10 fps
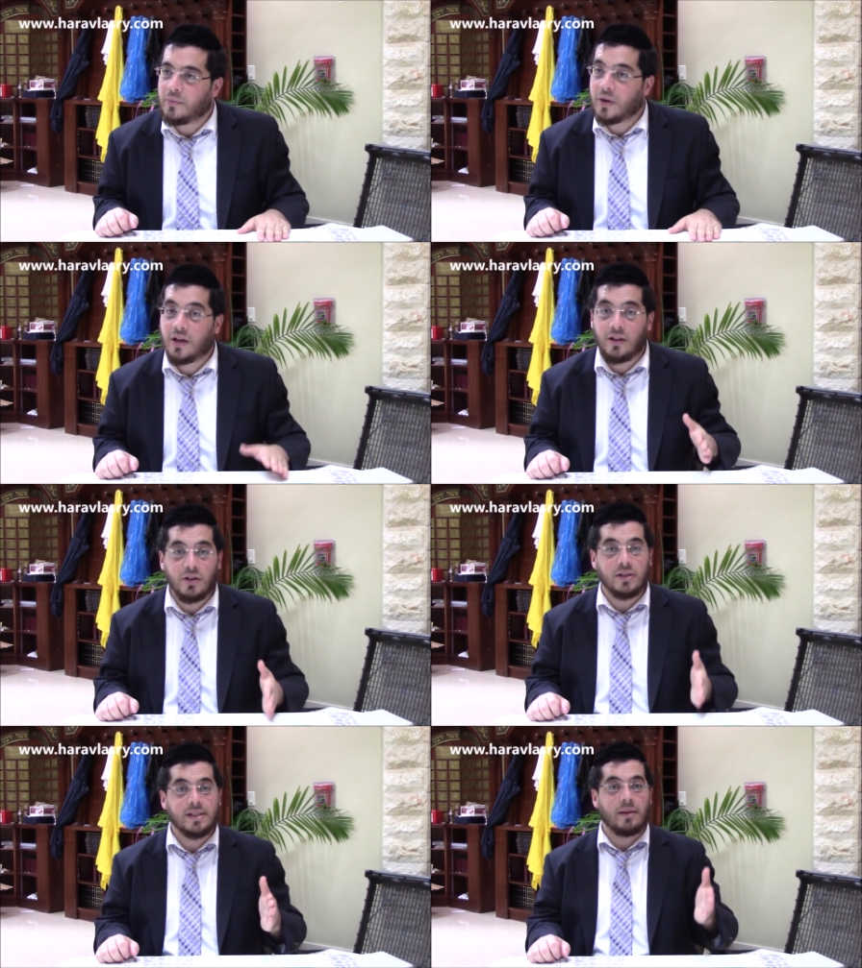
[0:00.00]
We can
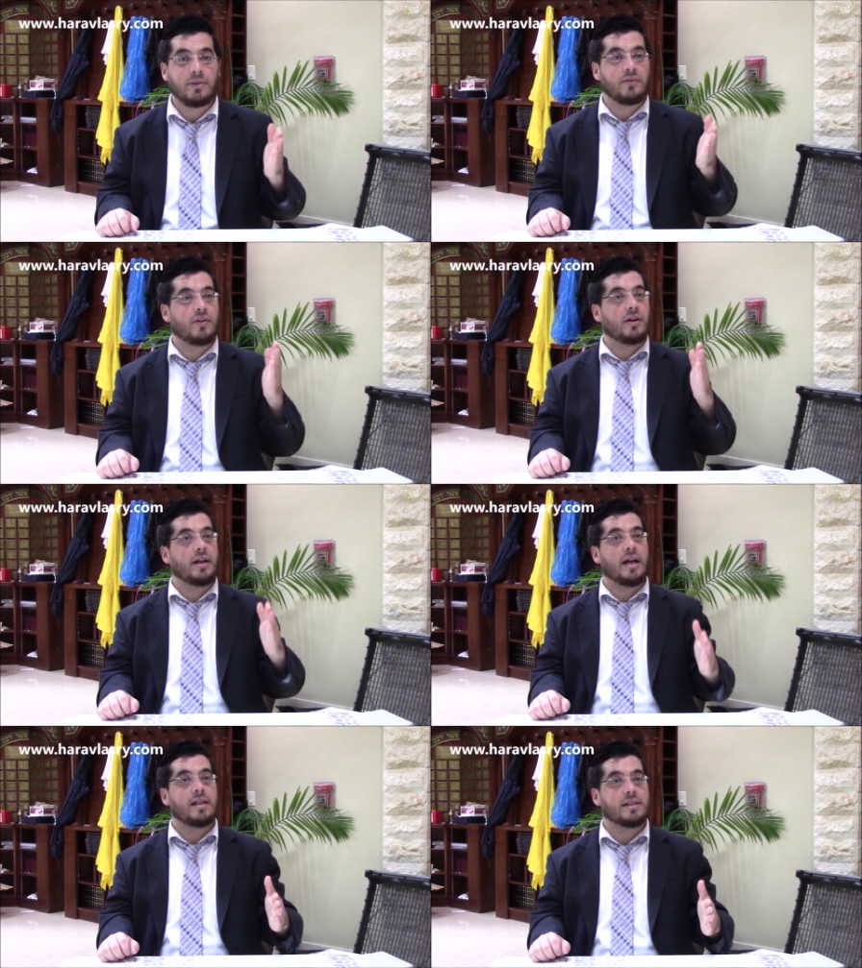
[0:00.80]
learn something very
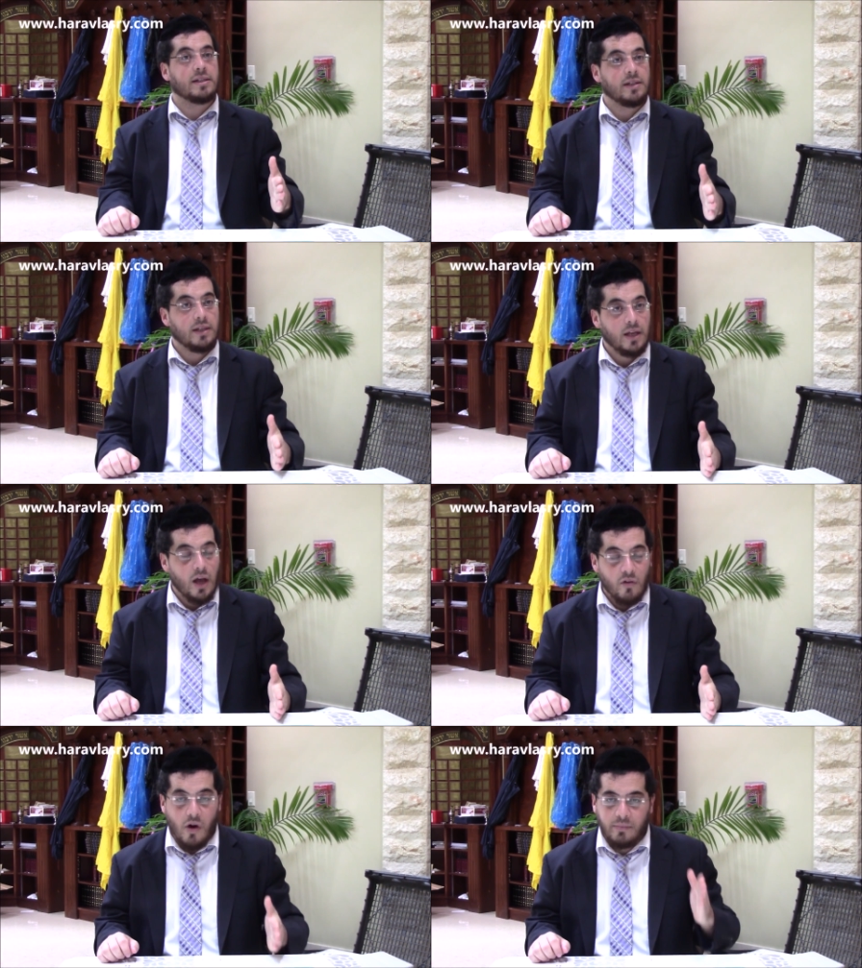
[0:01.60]
nice.
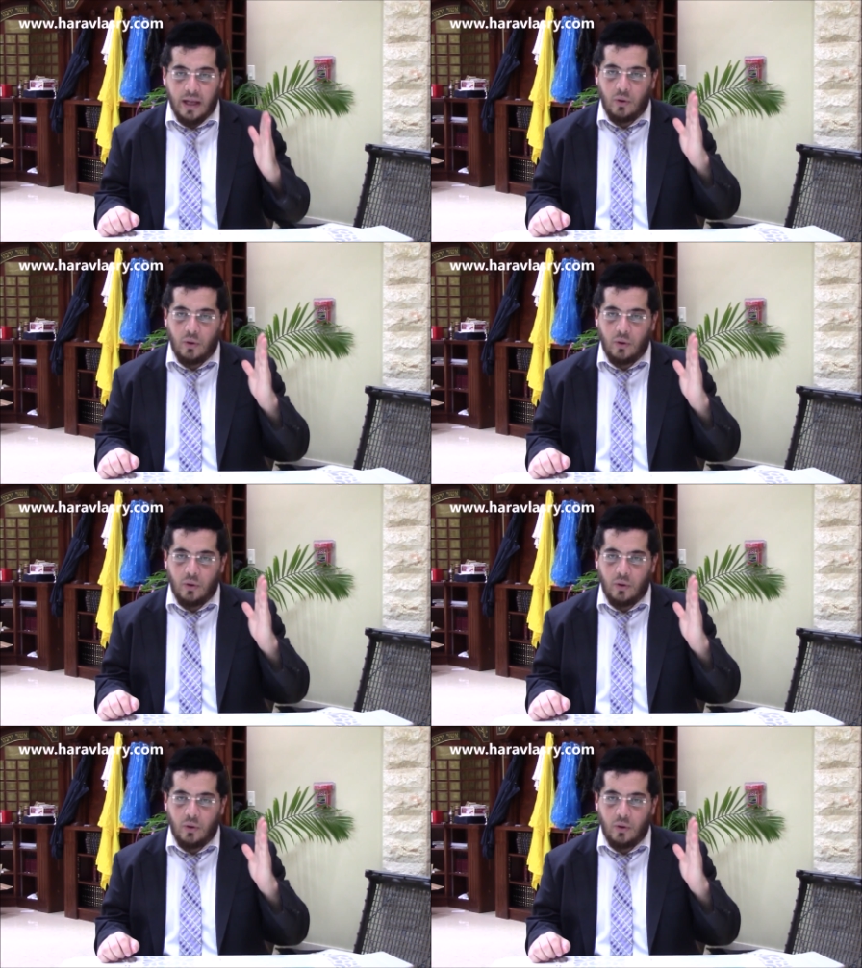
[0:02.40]
From the